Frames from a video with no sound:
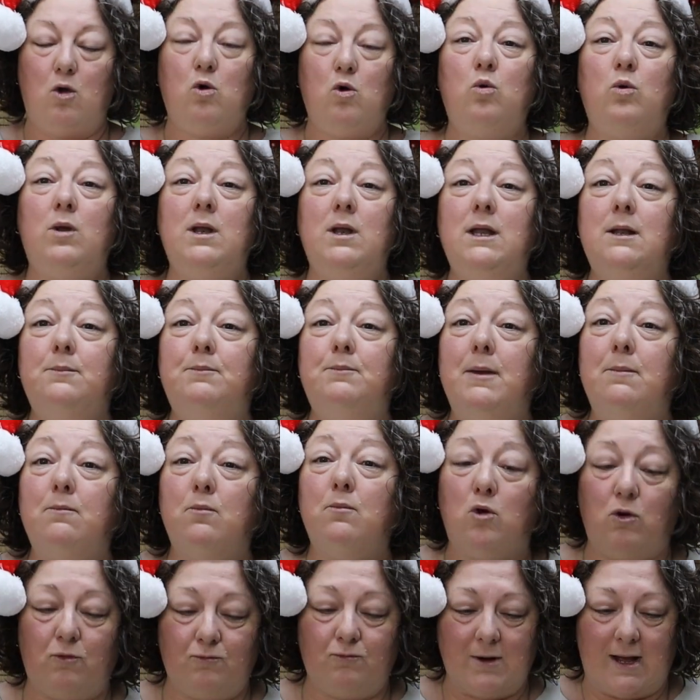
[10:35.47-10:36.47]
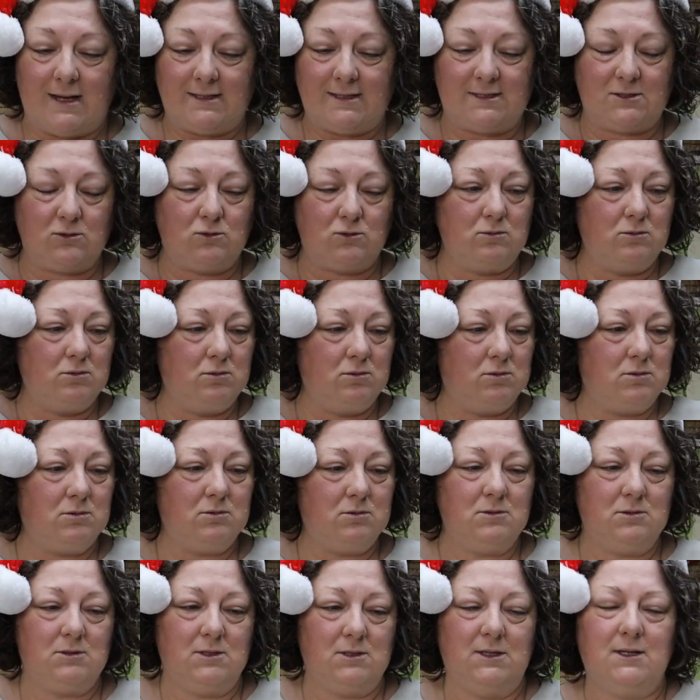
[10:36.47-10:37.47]
Oh, a little bit more Russell.
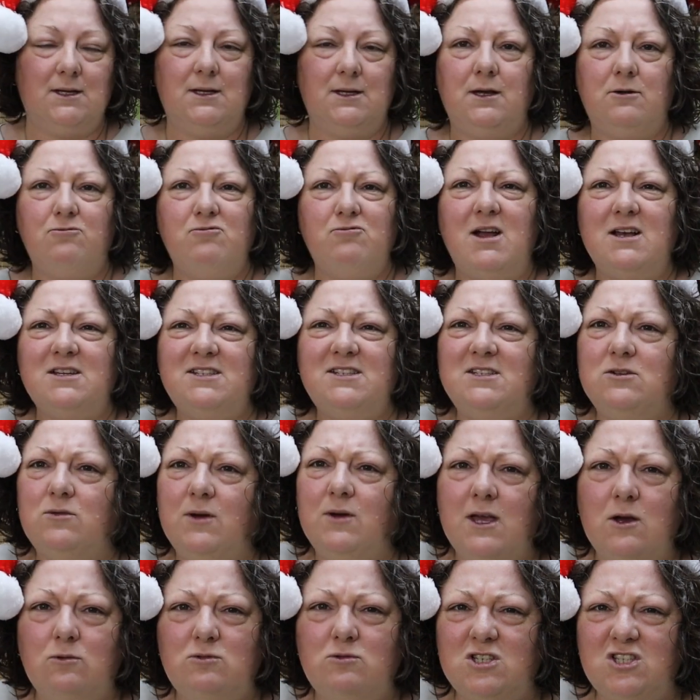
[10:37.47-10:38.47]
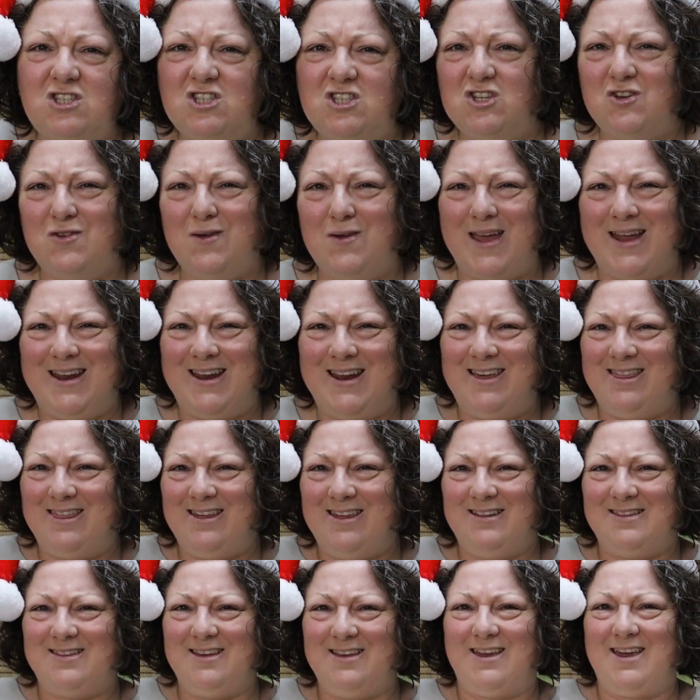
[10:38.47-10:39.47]
Russell, he'll just do
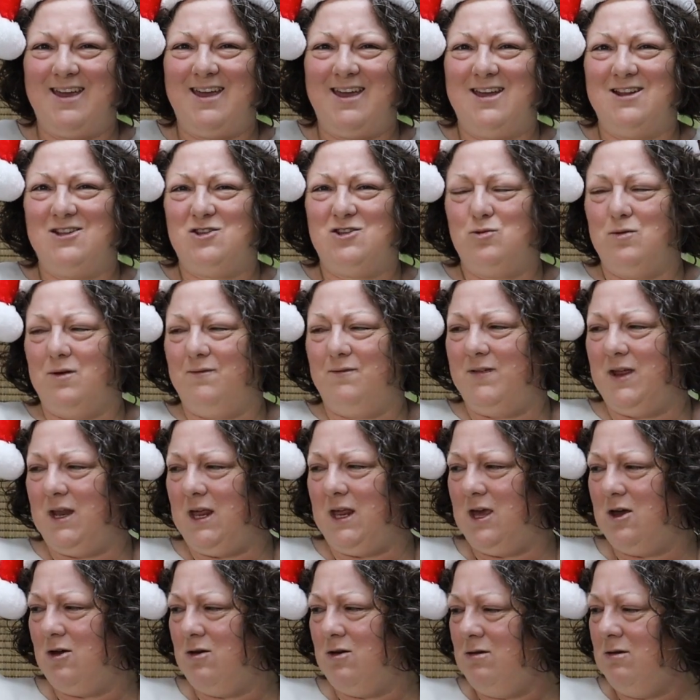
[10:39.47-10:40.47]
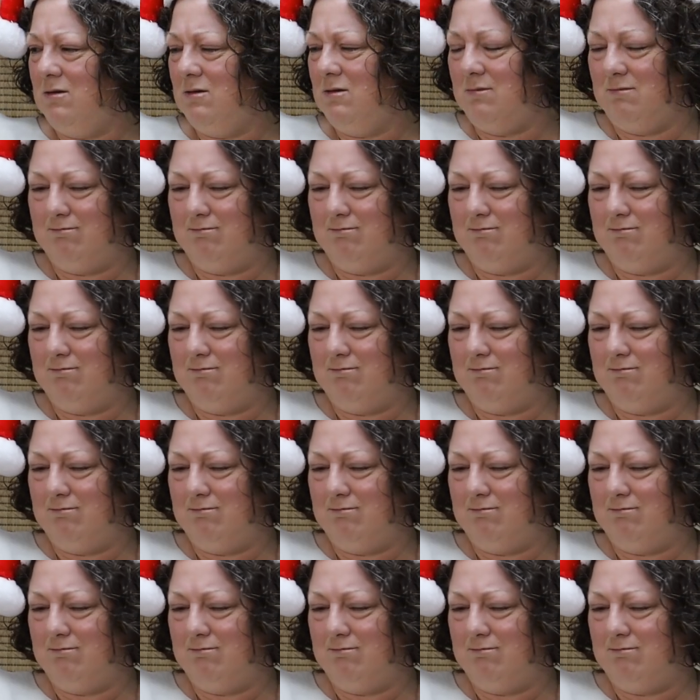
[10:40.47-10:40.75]
anything to get into a video.